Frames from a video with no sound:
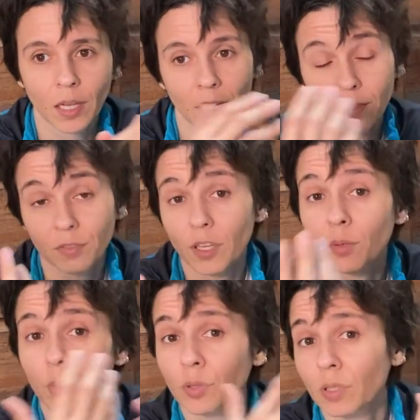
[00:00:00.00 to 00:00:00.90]
And if the
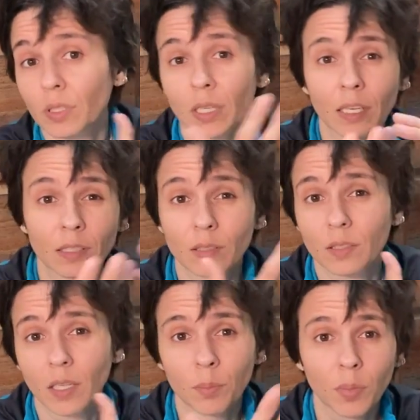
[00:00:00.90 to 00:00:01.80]
other person is kind of in the
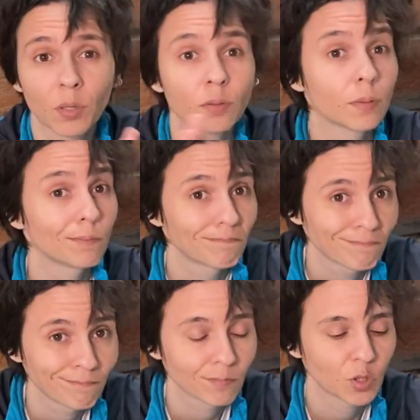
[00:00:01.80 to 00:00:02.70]
same boat,
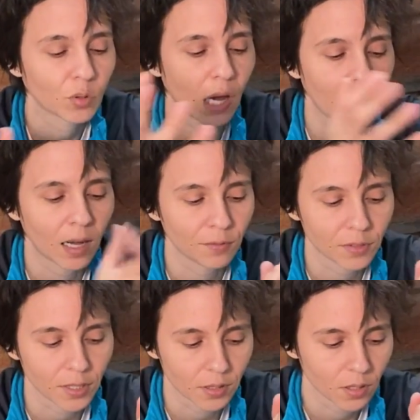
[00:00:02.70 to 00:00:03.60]
you got
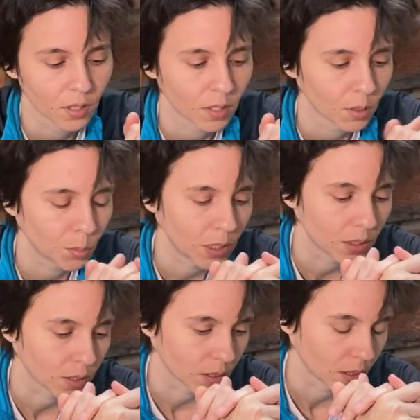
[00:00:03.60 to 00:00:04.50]
conflict.
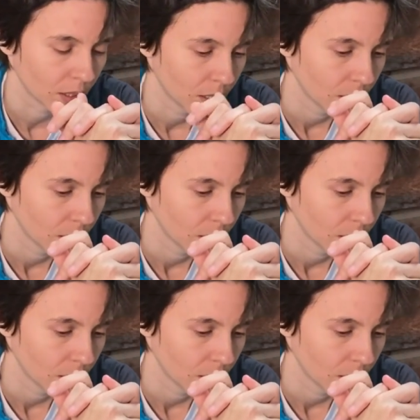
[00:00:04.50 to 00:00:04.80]
Basically,